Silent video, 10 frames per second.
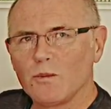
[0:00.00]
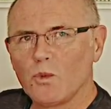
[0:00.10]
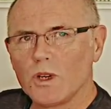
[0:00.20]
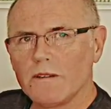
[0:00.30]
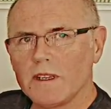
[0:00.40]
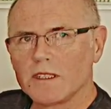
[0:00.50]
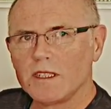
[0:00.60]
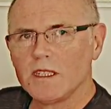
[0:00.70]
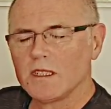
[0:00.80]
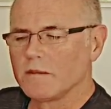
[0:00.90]
What I've actually
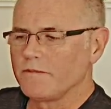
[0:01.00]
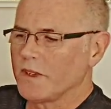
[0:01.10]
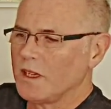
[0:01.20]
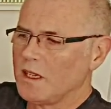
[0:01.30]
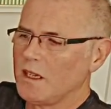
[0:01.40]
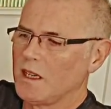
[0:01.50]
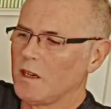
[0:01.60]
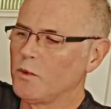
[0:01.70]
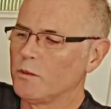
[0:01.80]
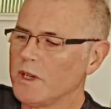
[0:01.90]
done, I
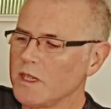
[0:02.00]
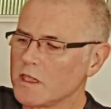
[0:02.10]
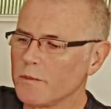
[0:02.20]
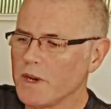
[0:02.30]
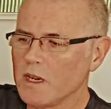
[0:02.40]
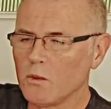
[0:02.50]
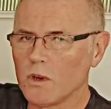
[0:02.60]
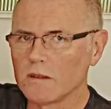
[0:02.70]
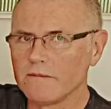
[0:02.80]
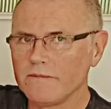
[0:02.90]
brought my Inspire 1.